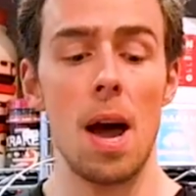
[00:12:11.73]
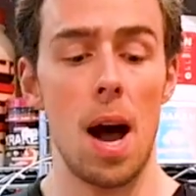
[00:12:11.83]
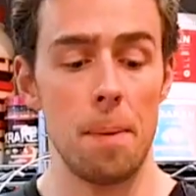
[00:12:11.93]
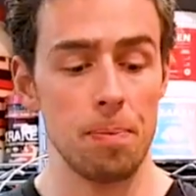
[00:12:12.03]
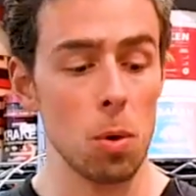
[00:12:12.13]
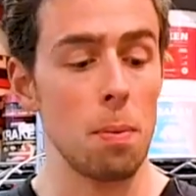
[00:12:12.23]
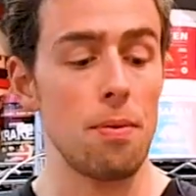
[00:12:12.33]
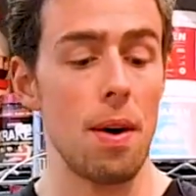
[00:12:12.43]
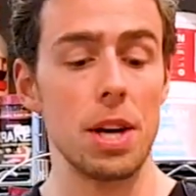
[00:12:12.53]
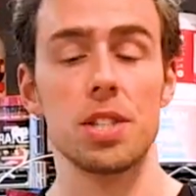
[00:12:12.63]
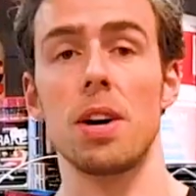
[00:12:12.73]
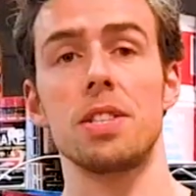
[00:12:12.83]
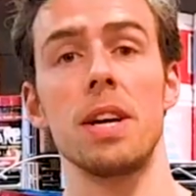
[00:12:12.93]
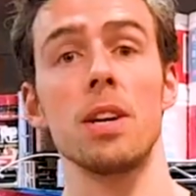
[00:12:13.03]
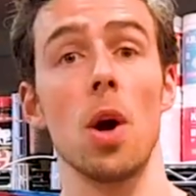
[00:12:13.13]
will be very
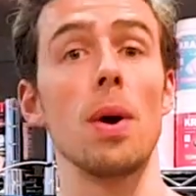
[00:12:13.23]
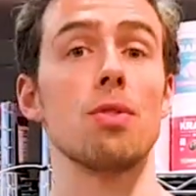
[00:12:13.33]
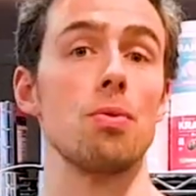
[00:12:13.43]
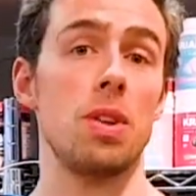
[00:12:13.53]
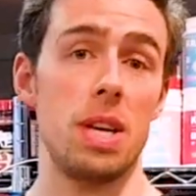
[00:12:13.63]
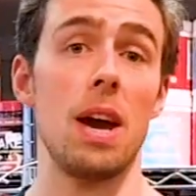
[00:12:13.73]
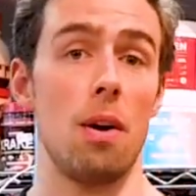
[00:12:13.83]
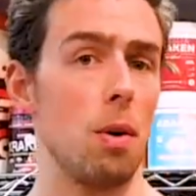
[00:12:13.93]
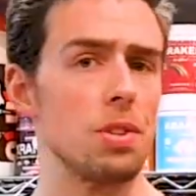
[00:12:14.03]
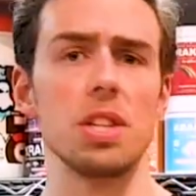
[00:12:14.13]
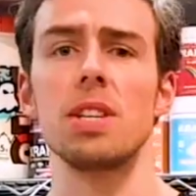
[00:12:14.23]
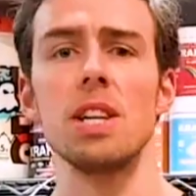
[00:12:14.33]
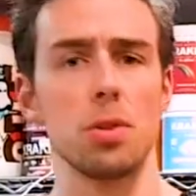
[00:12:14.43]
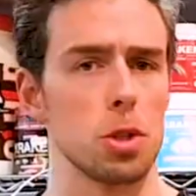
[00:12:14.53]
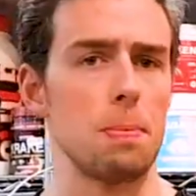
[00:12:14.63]
exciting going through the year, and obviously
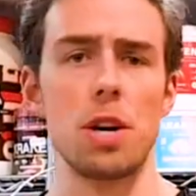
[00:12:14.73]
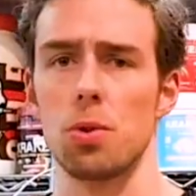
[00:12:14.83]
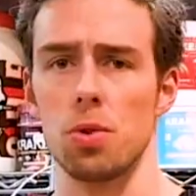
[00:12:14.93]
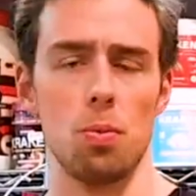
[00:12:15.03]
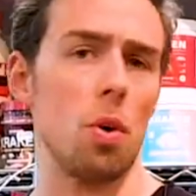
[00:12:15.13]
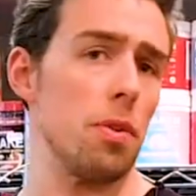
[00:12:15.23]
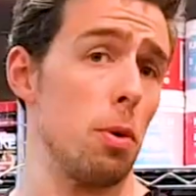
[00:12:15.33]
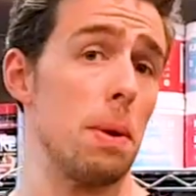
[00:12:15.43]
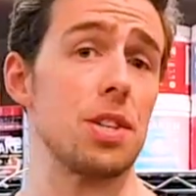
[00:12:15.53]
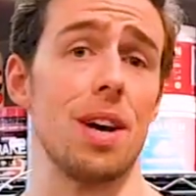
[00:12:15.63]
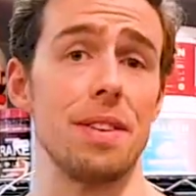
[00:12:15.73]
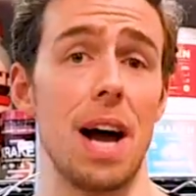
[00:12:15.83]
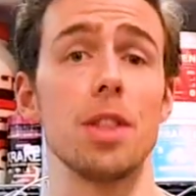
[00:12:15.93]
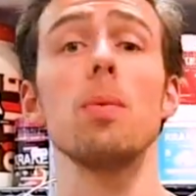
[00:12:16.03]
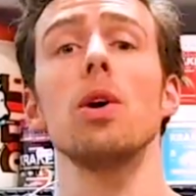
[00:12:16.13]
seasonal specials and wonderful bits like
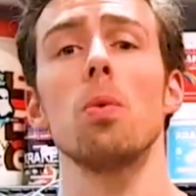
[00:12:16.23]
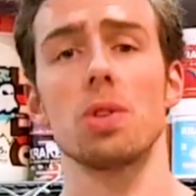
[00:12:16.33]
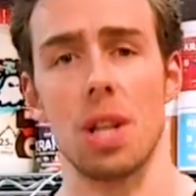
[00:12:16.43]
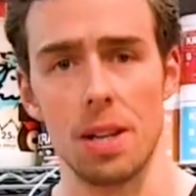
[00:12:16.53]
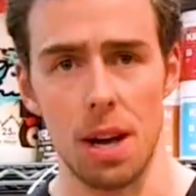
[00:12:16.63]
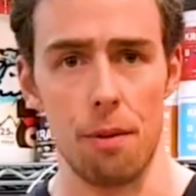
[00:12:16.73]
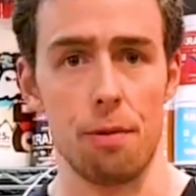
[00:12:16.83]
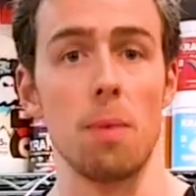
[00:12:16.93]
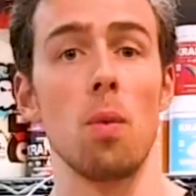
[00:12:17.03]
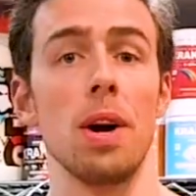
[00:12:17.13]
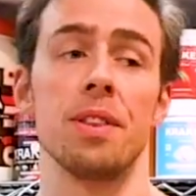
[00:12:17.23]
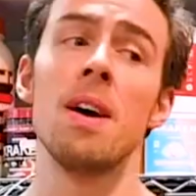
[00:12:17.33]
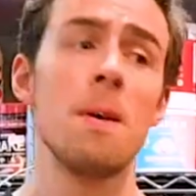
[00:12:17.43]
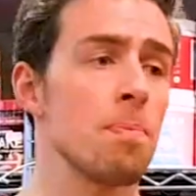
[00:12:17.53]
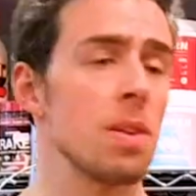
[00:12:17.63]
that we always like to have fun with.
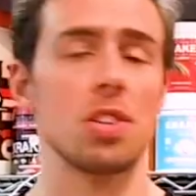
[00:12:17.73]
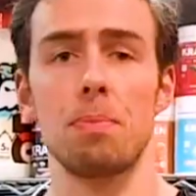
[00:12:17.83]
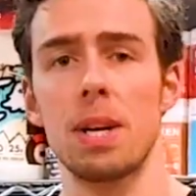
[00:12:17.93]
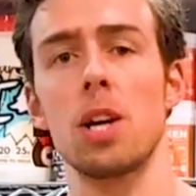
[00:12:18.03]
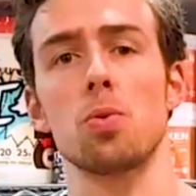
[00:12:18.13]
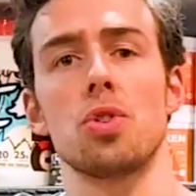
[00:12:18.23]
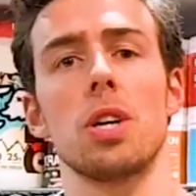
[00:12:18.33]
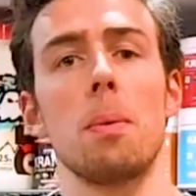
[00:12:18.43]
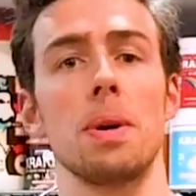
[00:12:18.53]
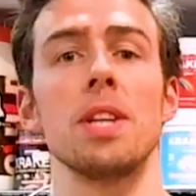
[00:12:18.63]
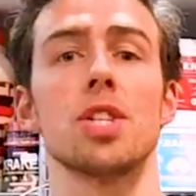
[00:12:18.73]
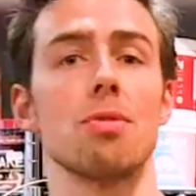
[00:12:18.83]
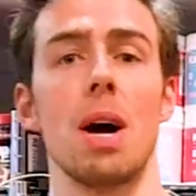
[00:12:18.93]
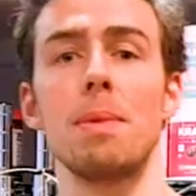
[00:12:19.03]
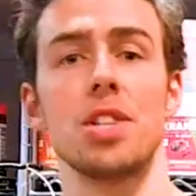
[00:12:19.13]
Something else we'll chuck up on
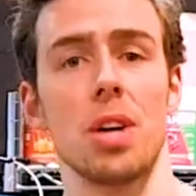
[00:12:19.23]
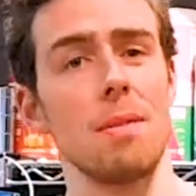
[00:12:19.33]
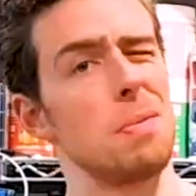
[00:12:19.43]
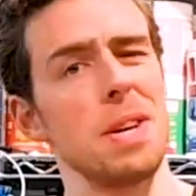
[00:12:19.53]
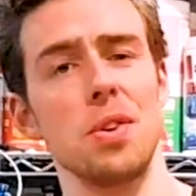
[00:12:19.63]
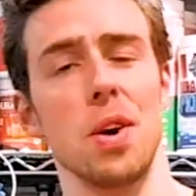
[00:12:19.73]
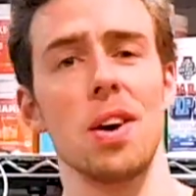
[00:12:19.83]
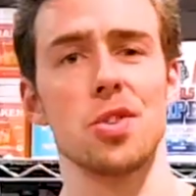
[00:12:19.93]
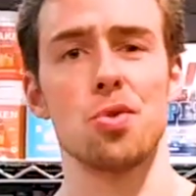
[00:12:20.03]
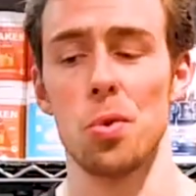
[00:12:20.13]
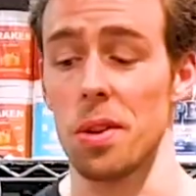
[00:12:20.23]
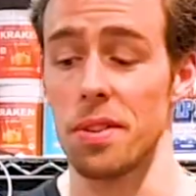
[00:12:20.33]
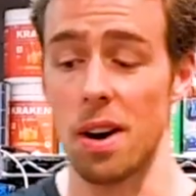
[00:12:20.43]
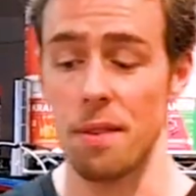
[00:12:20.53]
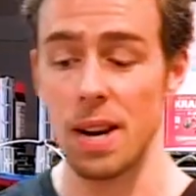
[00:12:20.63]
Instagram each time to make you guys drool and
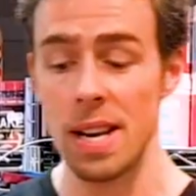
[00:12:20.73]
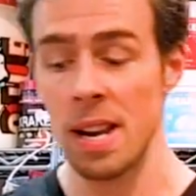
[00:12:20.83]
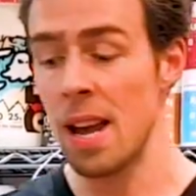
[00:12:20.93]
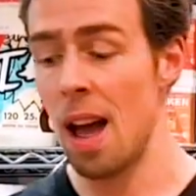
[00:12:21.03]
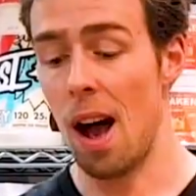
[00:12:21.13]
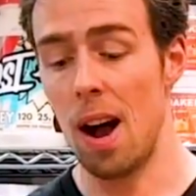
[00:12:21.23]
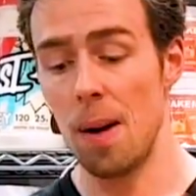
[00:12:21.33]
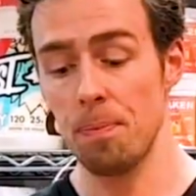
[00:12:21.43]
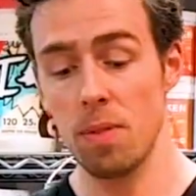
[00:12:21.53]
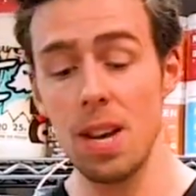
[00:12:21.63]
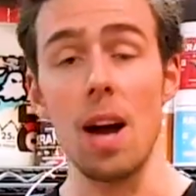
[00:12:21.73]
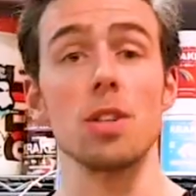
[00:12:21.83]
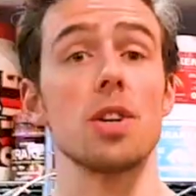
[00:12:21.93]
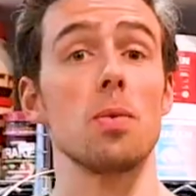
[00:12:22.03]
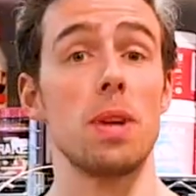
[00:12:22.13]
dive in. Yeah,
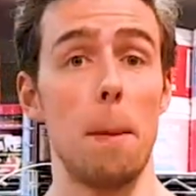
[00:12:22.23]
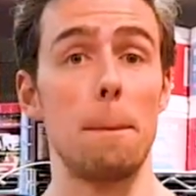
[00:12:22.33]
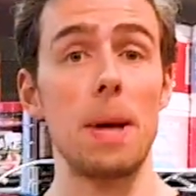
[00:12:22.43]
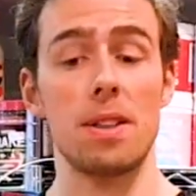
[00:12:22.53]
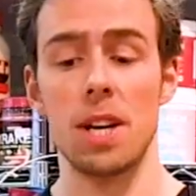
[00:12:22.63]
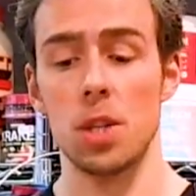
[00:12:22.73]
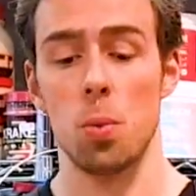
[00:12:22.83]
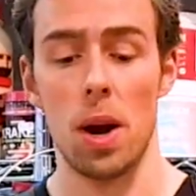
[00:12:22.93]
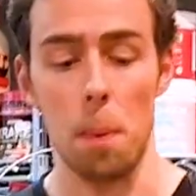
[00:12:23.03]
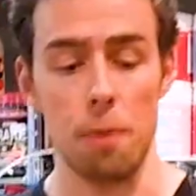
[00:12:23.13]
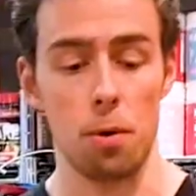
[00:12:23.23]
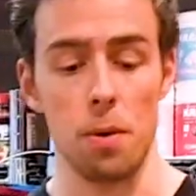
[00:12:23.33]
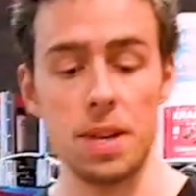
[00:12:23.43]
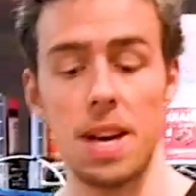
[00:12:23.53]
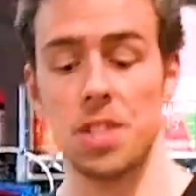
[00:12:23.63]
so yeah, big things we're hoping for
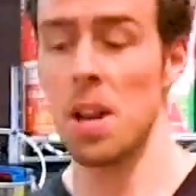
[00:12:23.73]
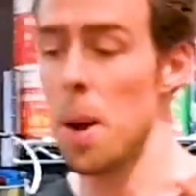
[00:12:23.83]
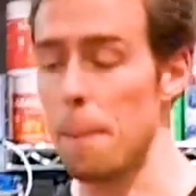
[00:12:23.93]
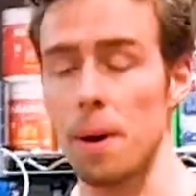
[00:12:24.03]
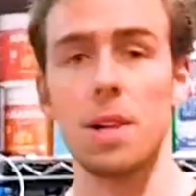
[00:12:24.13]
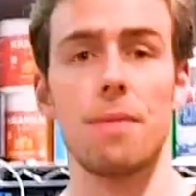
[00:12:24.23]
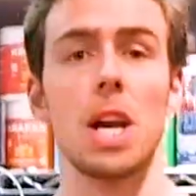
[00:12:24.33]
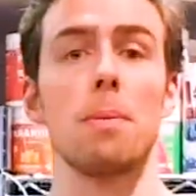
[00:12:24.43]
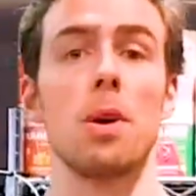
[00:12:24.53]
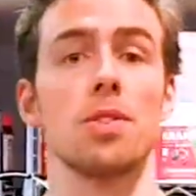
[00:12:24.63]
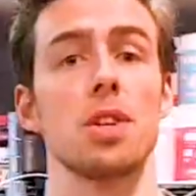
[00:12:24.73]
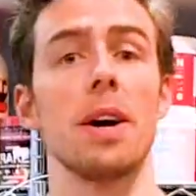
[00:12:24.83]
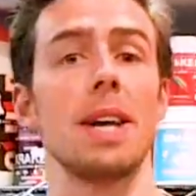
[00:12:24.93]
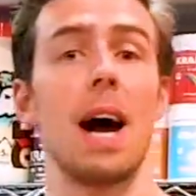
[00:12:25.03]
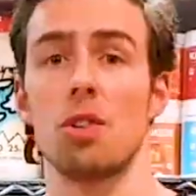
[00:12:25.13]
with these. Bundle available on site
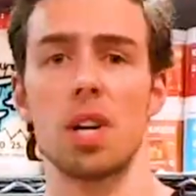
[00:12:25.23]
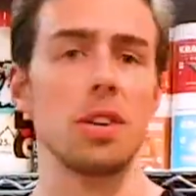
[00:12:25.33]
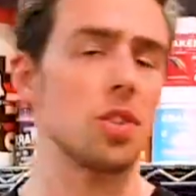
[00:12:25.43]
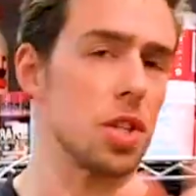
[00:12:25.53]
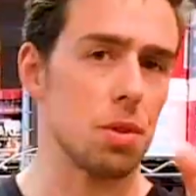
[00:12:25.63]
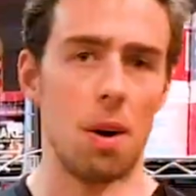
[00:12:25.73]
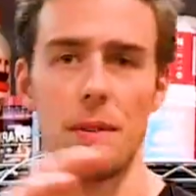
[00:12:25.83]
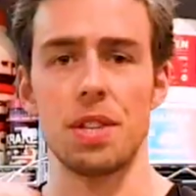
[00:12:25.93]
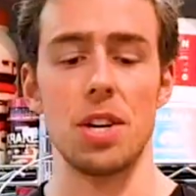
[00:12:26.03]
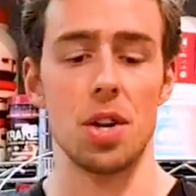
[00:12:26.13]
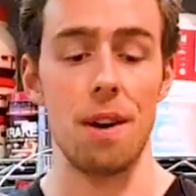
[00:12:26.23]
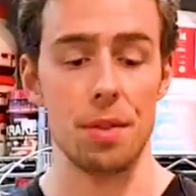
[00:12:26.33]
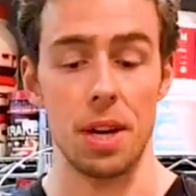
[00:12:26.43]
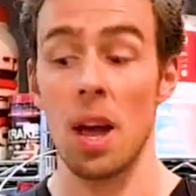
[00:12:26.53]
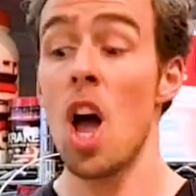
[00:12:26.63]
now, check the Just Arrived section,
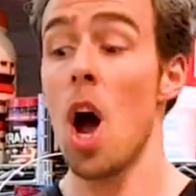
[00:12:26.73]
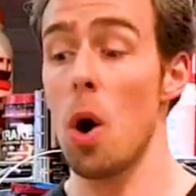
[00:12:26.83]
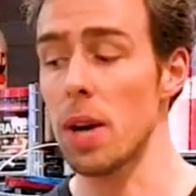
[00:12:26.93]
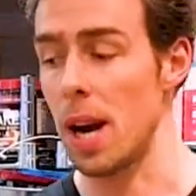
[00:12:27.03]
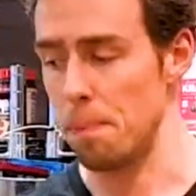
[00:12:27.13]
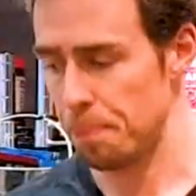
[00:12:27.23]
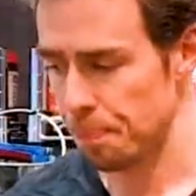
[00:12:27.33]
everything. Okay.